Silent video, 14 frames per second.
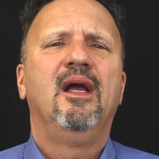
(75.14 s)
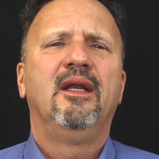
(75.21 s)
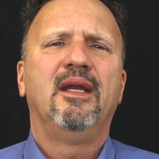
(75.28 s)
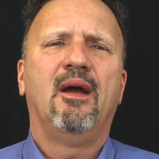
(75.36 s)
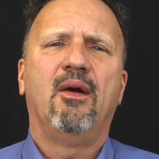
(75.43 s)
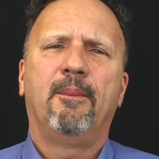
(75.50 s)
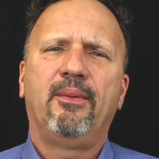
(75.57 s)

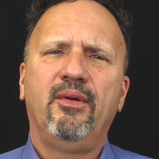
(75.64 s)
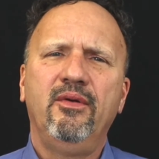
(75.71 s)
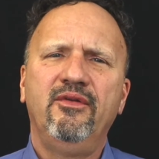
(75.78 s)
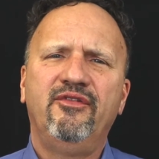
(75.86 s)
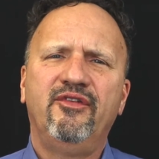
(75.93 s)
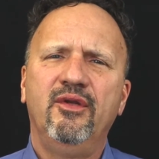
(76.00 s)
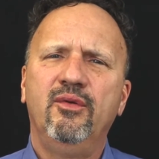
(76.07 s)
Now, a
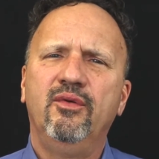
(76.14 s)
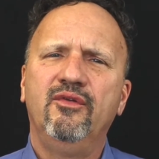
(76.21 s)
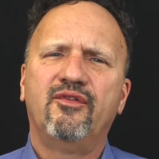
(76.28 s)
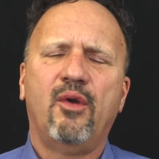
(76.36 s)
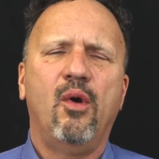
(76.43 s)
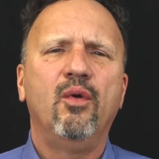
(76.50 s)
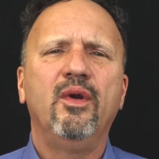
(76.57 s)
person
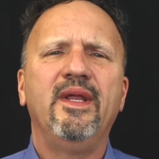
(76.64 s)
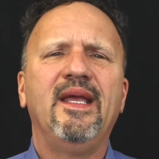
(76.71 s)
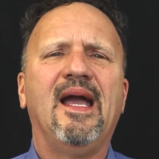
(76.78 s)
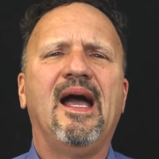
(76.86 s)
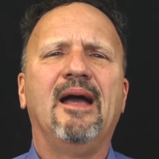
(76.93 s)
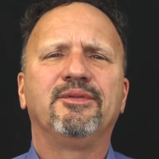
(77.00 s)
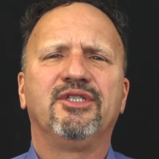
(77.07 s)
whose only
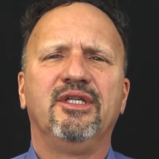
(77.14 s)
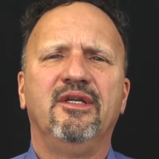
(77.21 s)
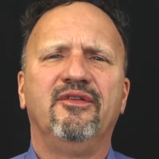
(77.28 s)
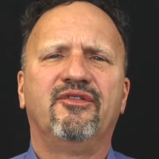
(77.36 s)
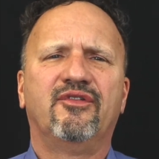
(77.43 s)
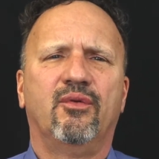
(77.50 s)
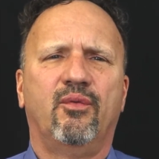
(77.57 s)
option
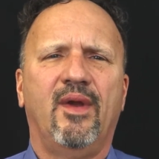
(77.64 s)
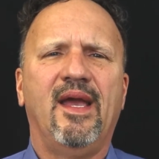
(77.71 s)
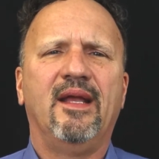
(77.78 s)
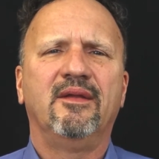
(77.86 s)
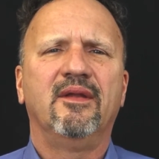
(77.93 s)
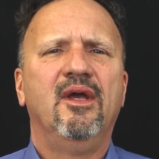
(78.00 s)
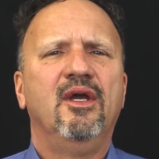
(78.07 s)
is to
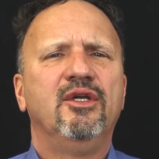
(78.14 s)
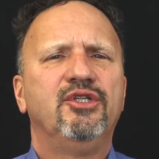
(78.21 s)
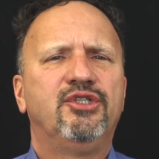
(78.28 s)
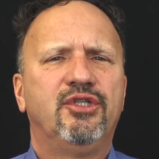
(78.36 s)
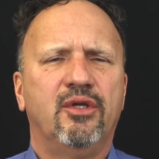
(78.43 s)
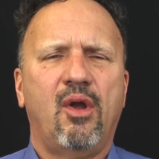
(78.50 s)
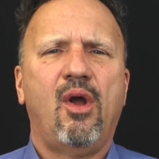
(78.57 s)
rent
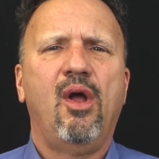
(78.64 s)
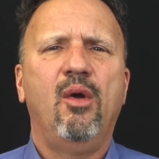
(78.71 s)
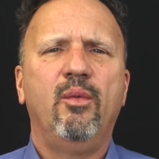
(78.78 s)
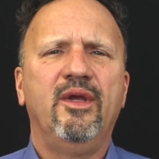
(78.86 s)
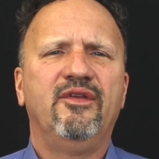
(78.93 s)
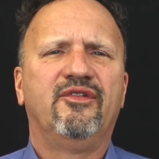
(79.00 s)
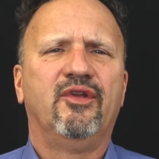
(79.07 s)
should
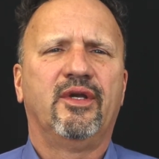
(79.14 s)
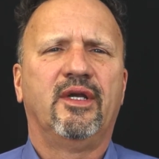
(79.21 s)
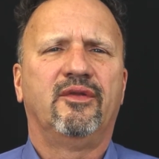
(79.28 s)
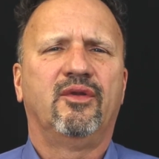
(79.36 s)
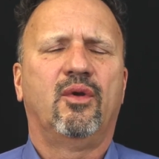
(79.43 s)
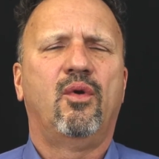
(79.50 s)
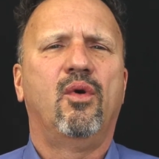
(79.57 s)
always look
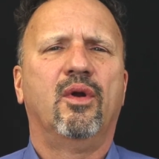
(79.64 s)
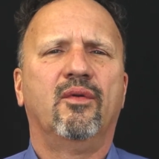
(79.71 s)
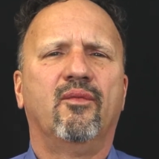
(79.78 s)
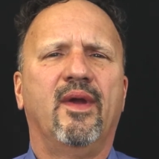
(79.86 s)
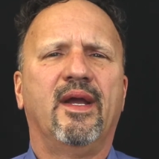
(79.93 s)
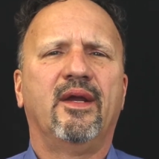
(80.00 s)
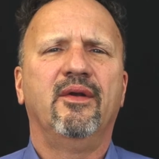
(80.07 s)
at the court
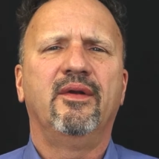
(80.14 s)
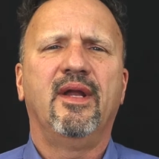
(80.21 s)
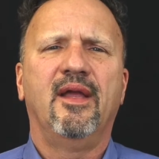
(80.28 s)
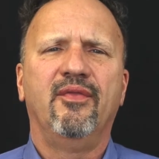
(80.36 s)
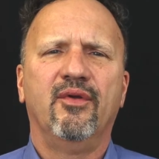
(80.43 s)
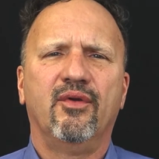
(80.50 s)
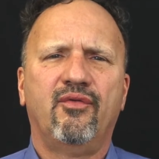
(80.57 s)
record
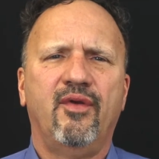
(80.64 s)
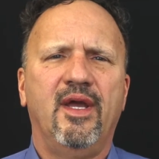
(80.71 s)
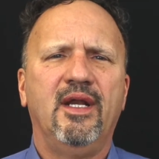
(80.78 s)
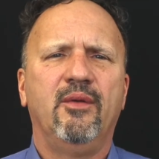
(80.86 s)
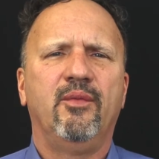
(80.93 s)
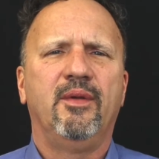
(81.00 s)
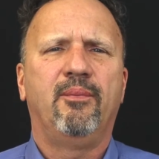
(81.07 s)
and their
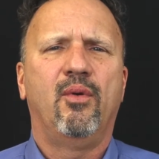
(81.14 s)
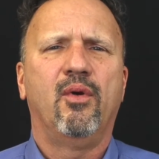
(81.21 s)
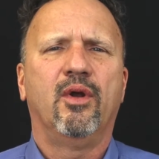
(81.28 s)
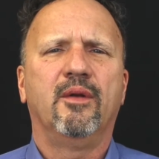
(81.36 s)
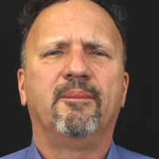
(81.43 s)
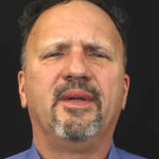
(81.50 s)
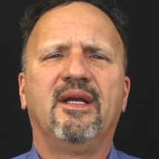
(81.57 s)
credit
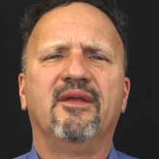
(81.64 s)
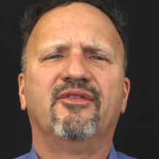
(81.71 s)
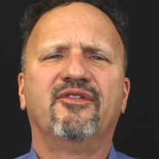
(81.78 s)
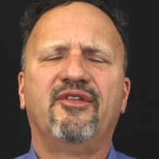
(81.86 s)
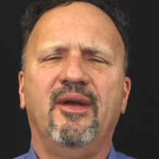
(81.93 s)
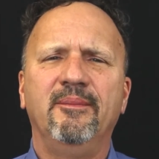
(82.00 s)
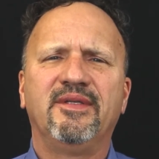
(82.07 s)
report, because
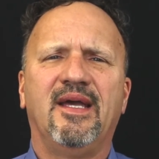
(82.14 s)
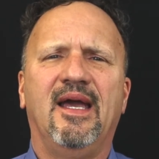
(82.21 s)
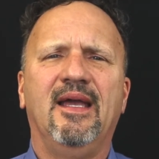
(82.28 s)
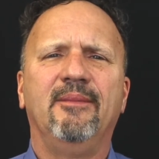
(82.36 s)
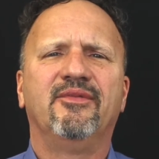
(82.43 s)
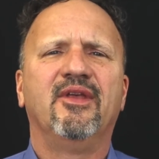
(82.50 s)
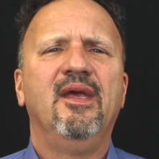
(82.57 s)

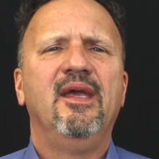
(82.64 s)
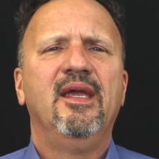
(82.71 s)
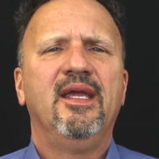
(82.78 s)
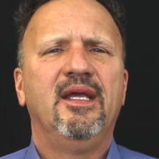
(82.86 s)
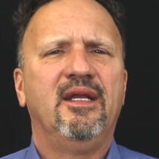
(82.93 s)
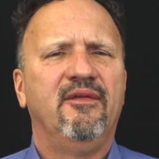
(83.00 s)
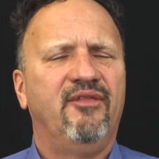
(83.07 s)
sometimes
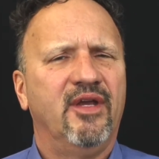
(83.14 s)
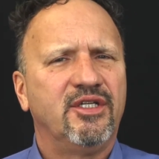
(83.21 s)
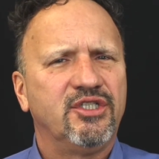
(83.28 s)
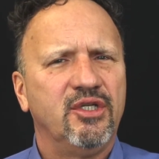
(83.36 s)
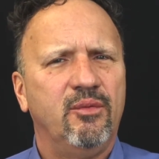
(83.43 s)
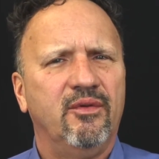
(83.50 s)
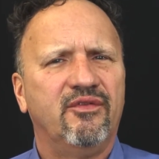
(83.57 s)
an
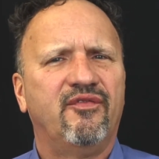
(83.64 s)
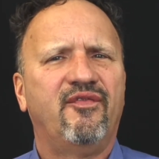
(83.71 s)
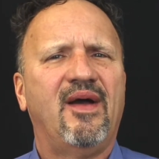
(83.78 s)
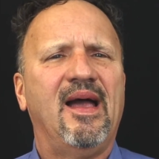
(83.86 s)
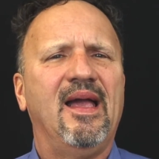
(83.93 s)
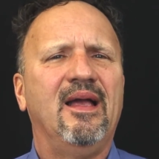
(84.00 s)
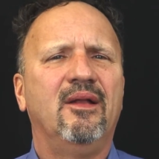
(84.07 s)
eviction was
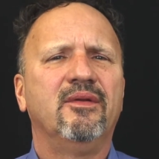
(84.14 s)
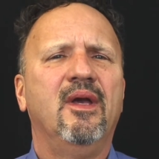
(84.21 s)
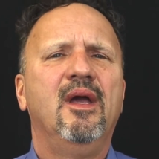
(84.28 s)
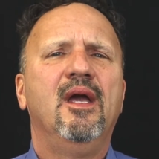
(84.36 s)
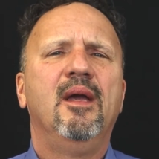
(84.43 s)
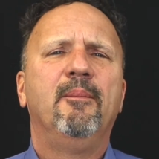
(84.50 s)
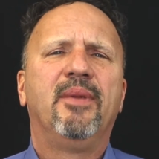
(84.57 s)
filed,
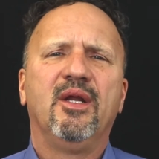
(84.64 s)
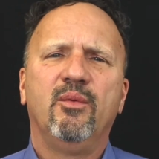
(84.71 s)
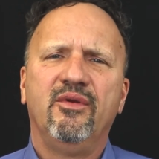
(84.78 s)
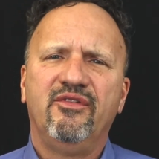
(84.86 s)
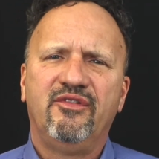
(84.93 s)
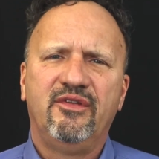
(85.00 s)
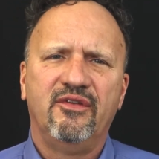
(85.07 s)
but it
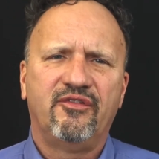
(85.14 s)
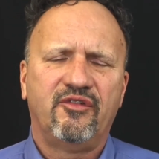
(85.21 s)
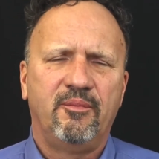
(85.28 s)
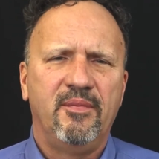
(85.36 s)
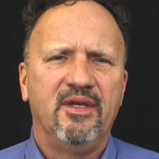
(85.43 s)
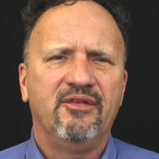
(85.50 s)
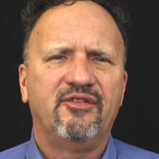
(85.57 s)
was
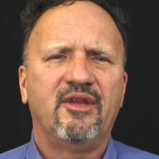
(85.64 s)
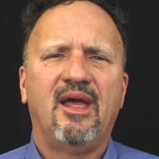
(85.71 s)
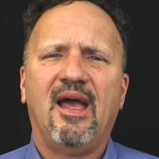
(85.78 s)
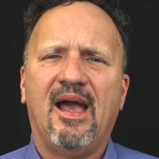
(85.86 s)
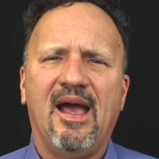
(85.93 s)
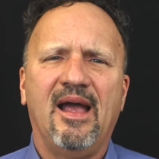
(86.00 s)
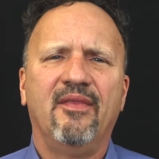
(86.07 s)
dismissed
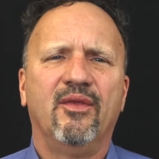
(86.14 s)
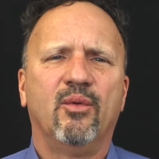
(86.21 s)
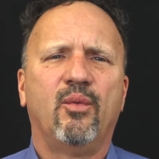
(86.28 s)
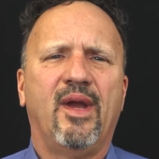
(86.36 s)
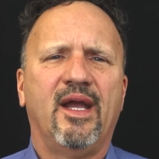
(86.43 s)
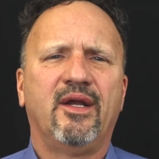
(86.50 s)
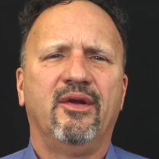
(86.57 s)
on the
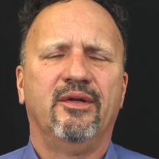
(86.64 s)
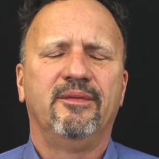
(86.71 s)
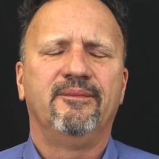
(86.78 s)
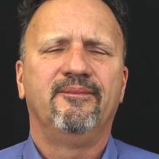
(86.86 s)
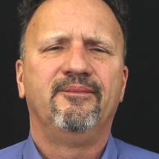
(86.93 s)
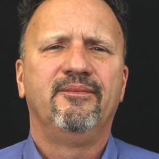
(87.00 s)
record.